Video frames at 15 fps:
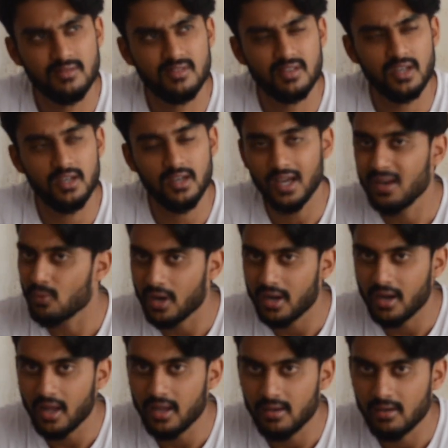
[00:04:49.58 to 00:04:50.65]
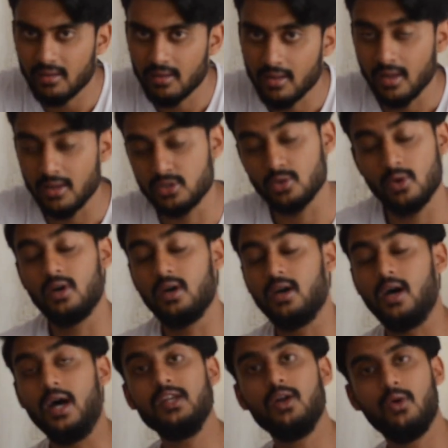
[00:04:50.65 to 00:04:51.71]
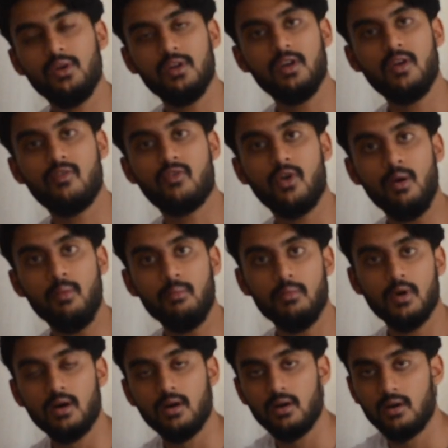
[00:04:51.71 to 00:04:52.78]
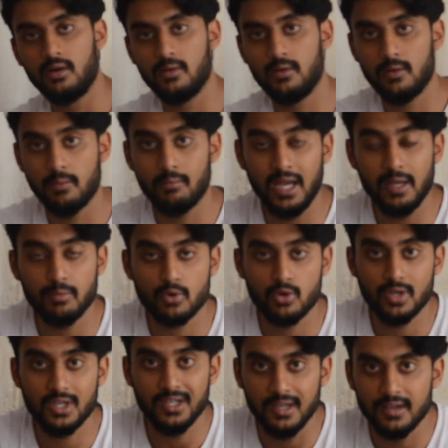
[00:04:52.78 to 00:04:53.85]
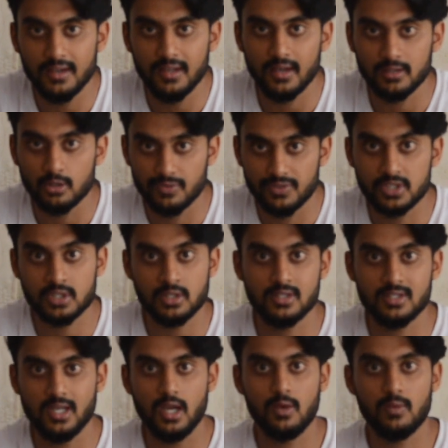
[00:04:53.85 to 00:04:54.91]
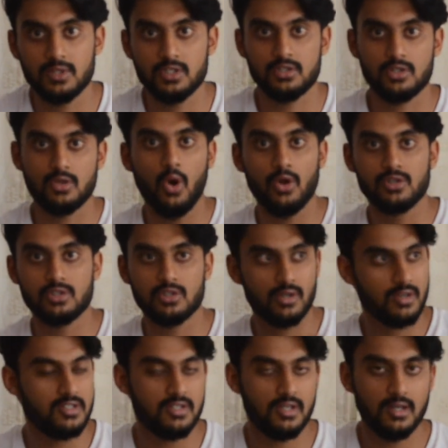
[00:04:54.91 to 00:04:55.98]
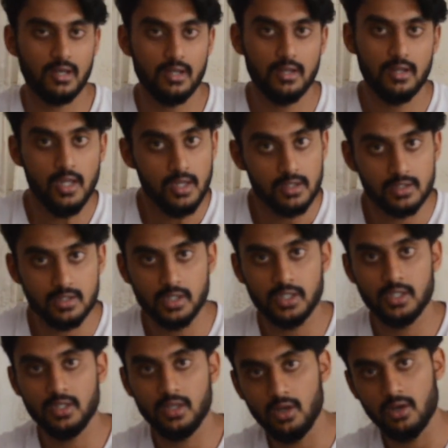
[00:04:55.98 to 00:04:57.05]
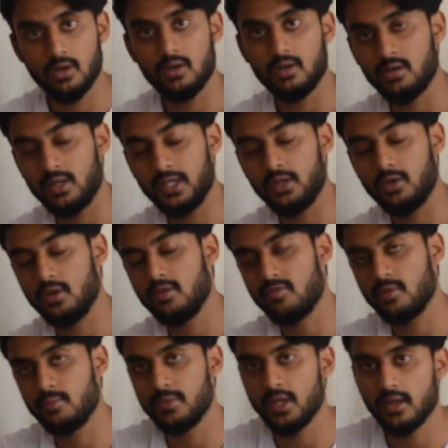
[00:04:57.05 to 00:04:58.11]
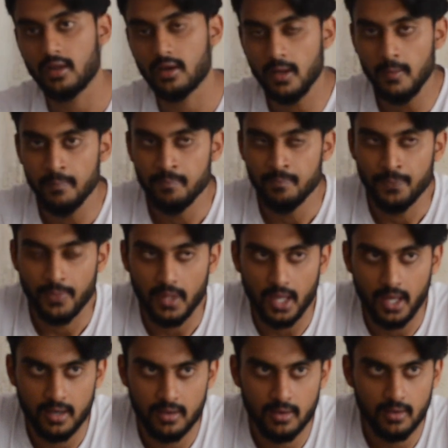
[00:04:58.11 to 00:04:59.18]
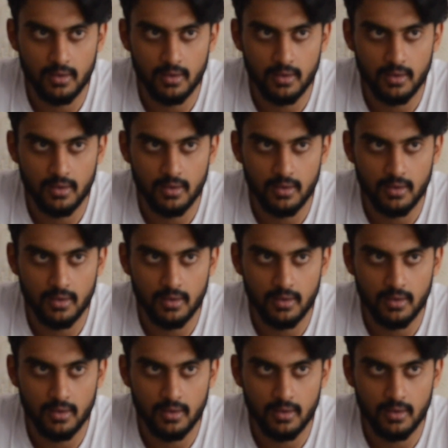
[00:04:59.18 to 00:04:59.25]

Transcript: 3919 so I ordered it from uh, My Protein India, the official site which is launched recently. So I, uh, I ordered from there, and